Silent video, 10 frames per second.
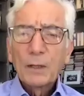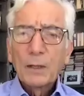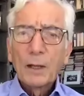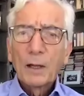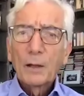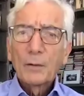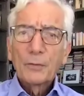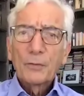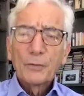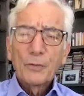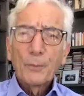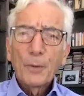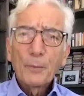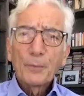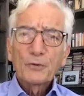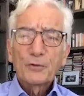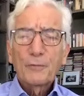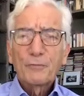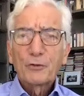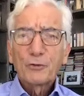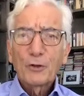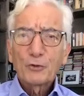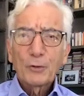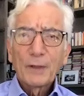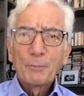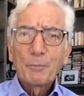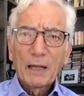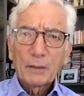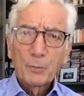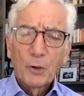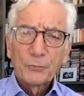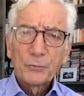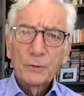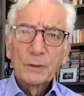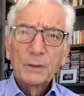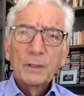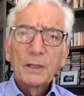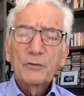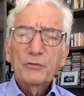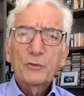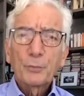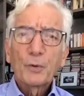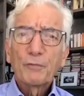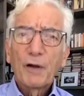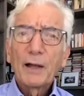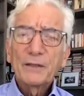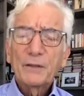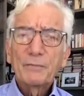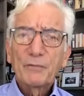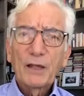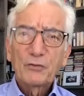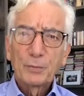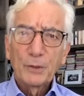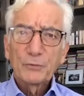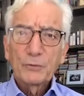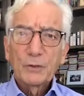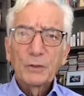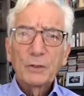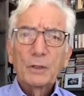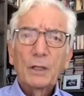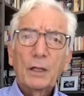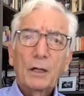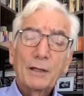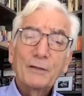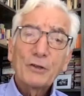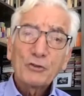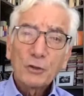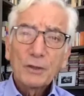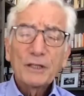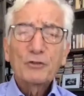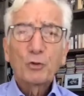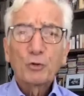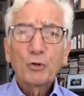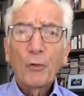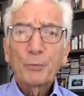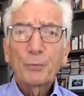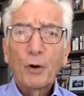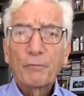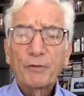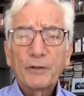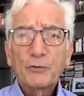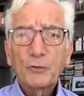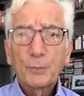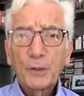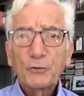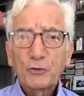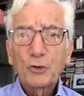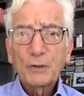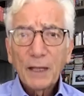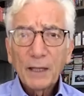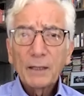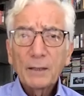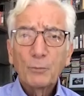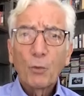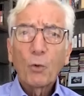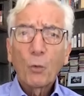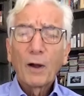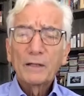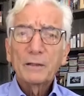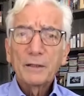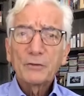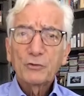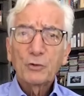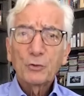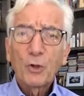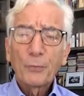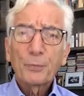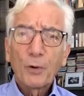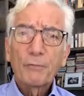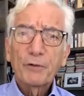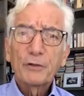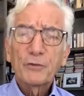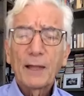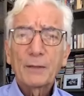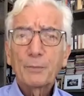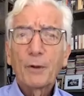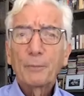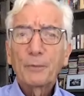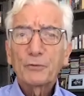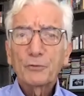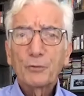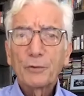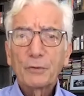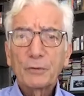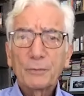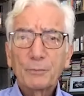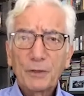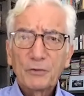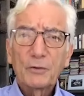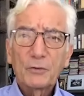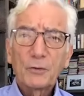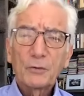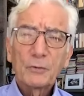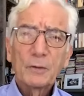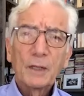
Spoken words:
The purpose of the social impact bond is to provide investment initially to non-profits, but today more widely to non-profits and purpose-driven businesses